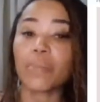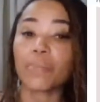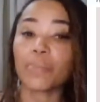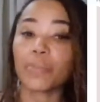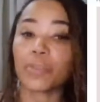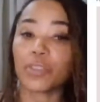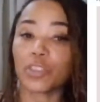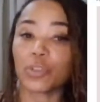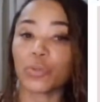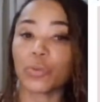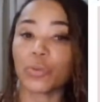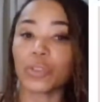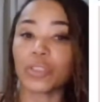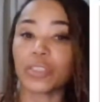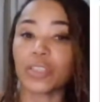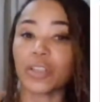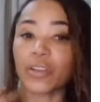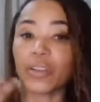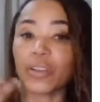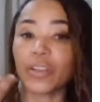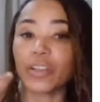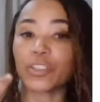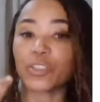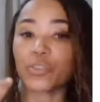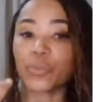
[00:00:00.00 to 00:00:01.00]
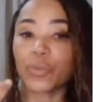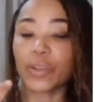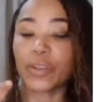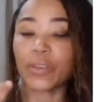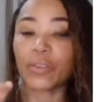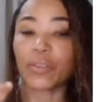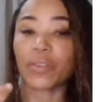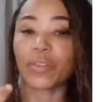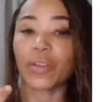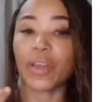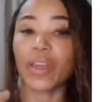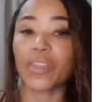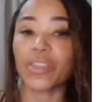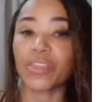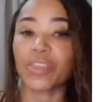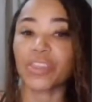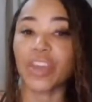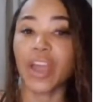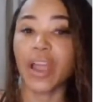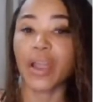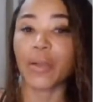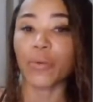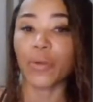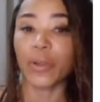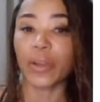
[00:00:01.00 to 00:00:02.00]
pituitary, adrenal, and
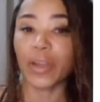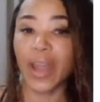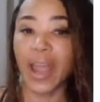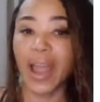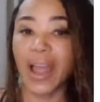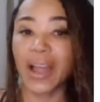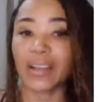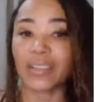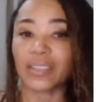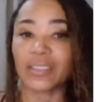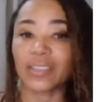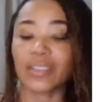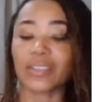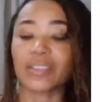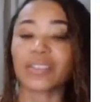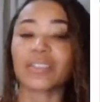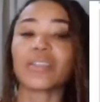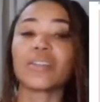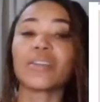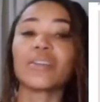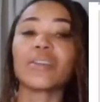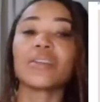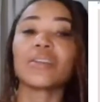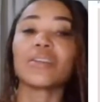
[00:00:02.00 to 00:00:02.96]
thyroid axis.